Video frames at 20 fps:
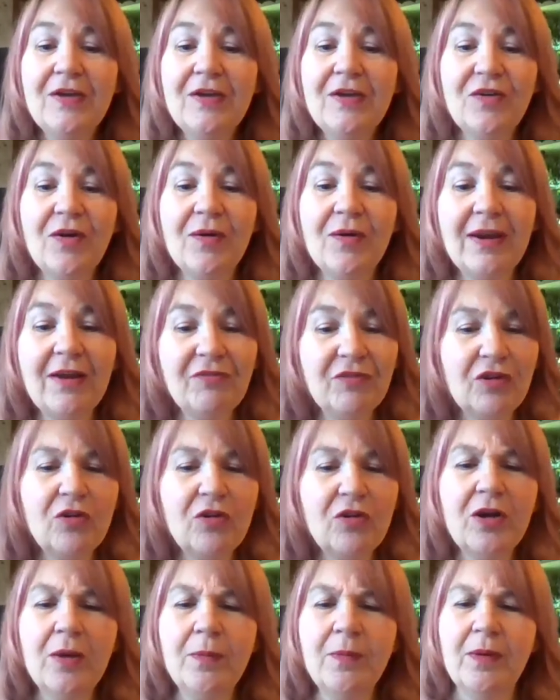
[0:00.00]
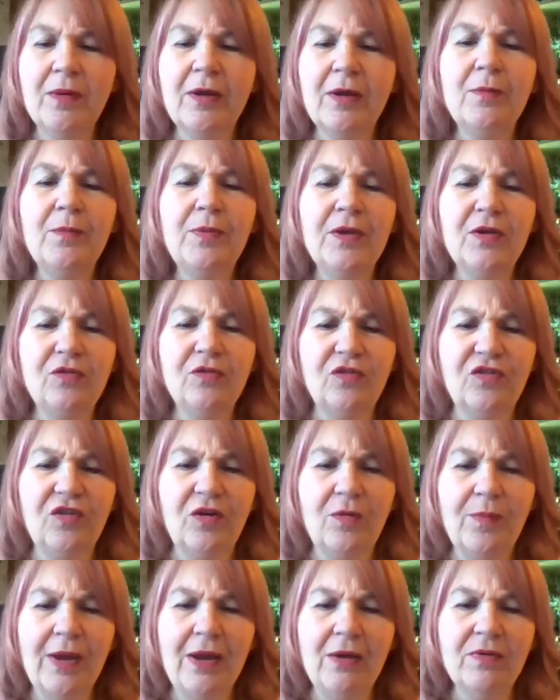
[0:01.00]
So I'm going to have to put them on computer,
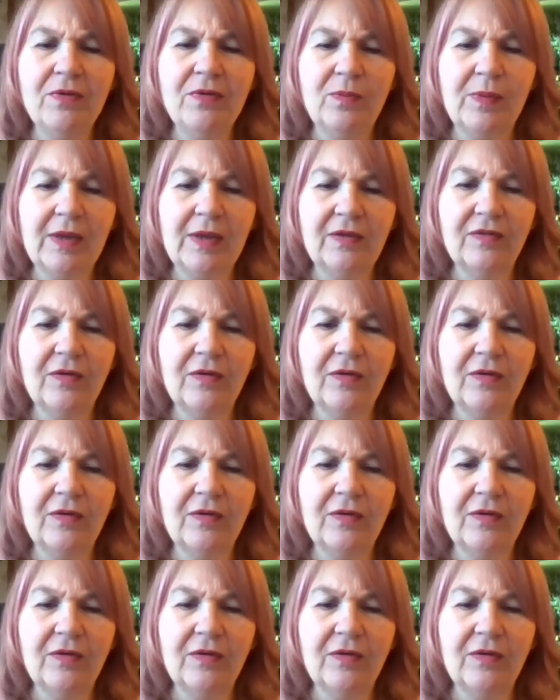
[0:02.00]
so bear with me.